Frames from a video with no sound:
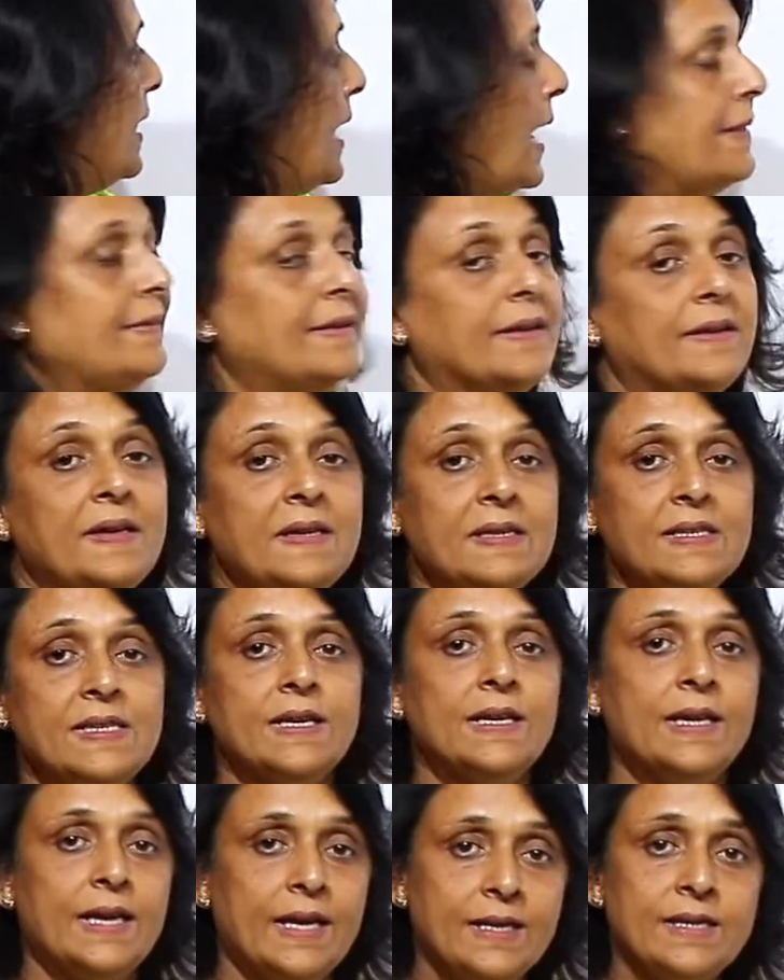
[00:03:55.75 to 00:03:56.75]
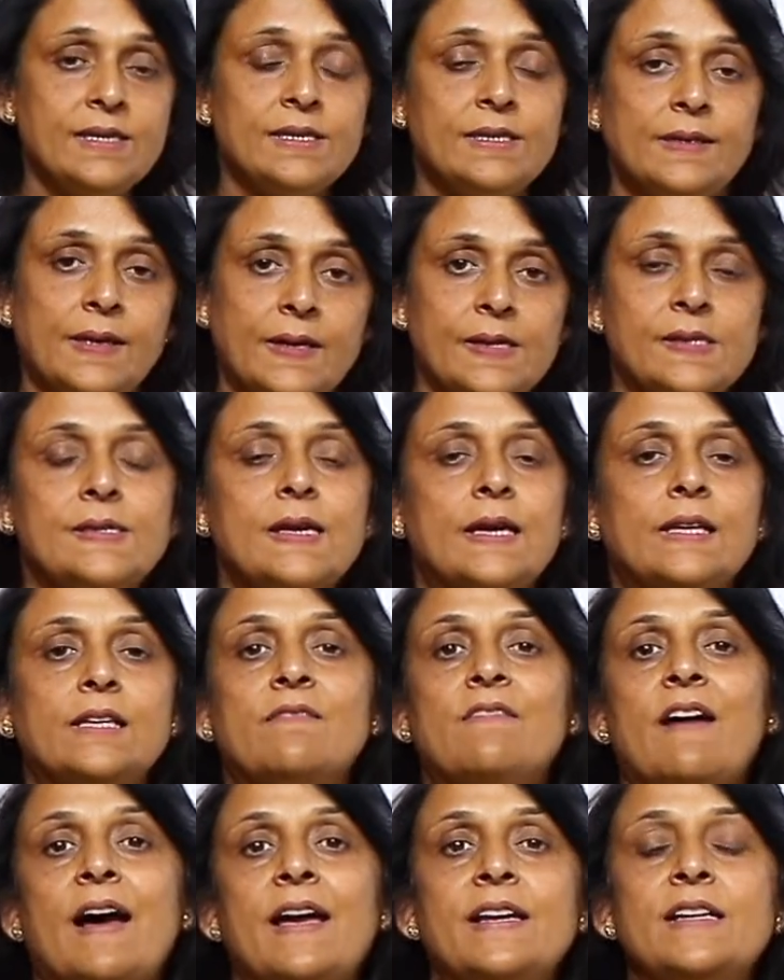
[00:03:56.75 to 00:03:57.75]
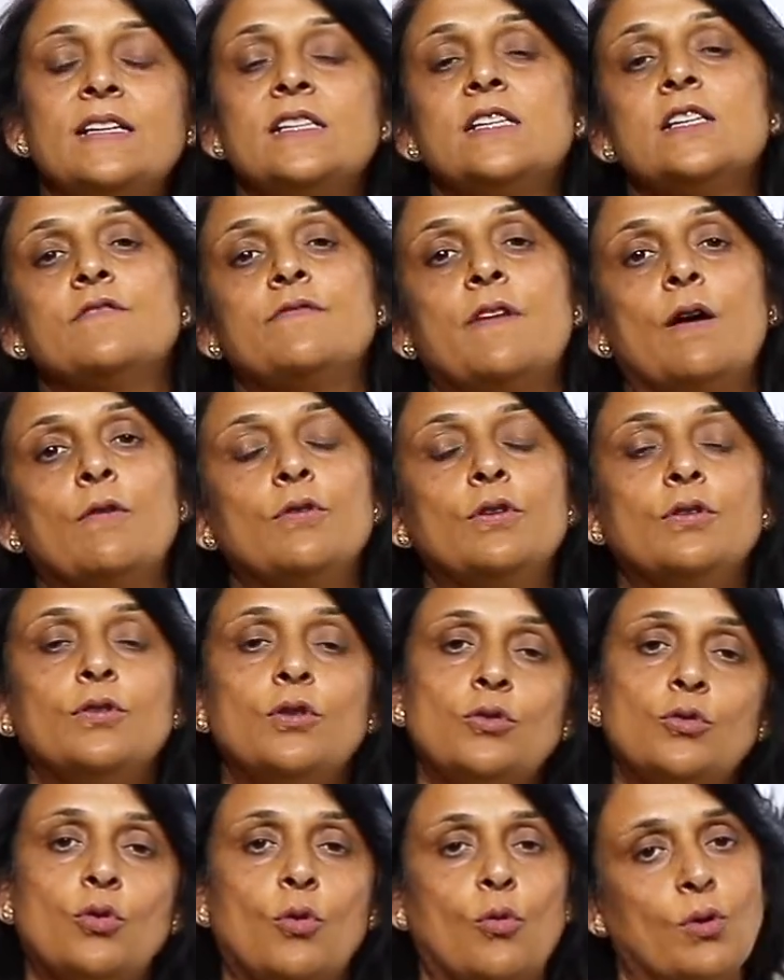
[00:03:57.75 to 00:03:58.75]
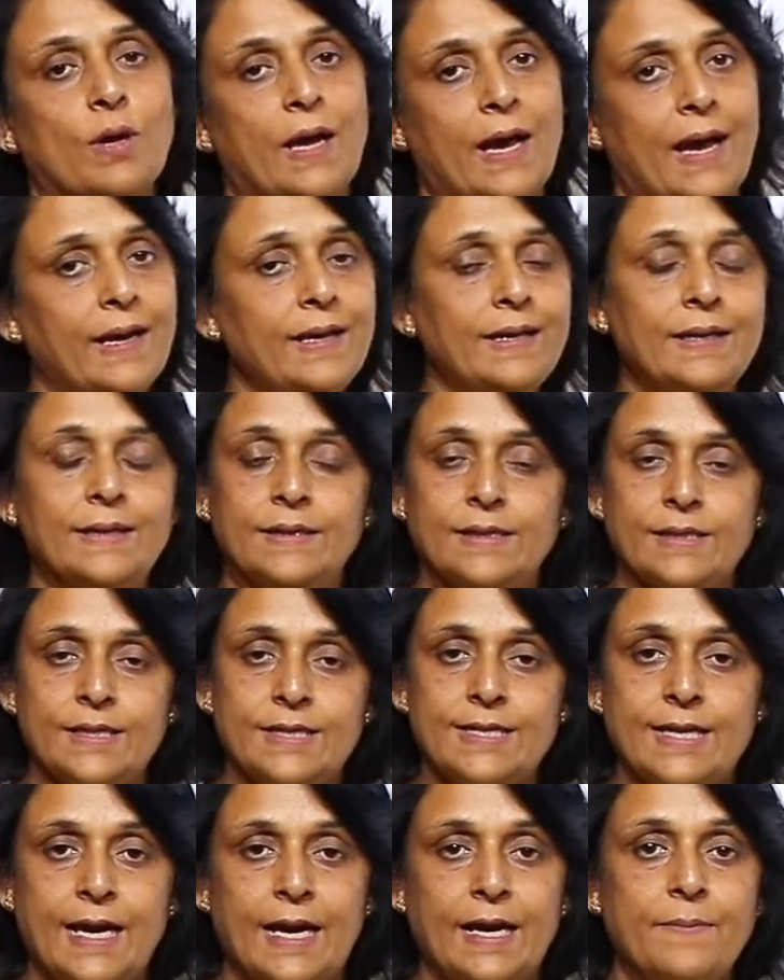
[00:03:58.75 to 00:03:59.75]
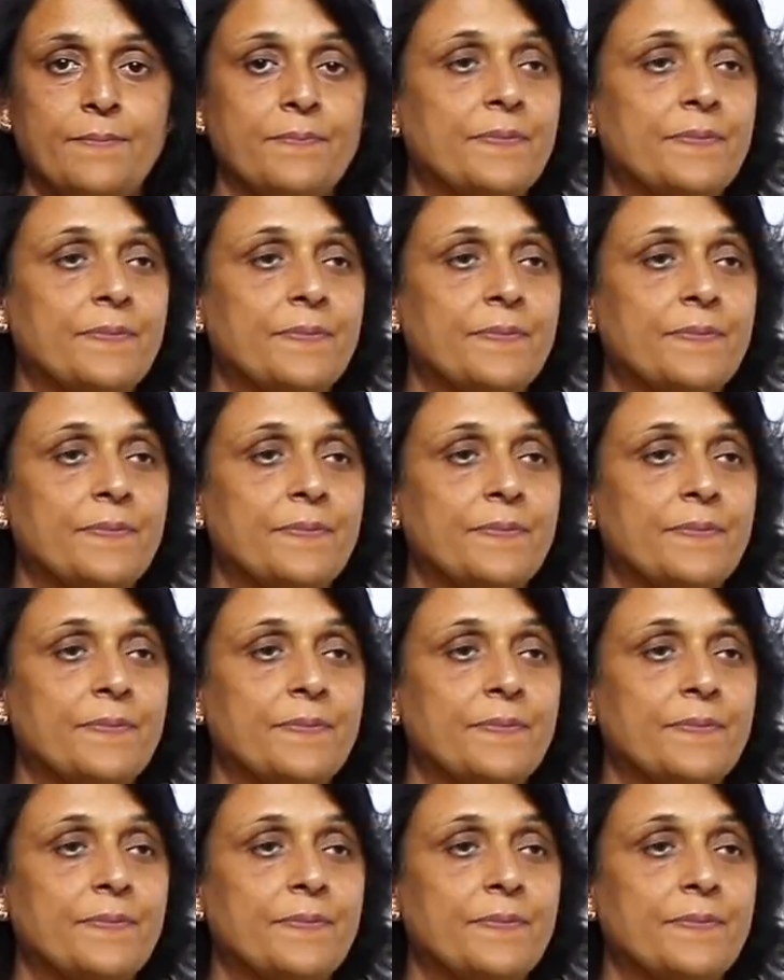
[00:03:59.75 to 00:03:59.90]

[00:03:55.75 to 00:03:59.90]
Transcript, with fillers: And the reason is this, that the virus is found in the throat and intestine.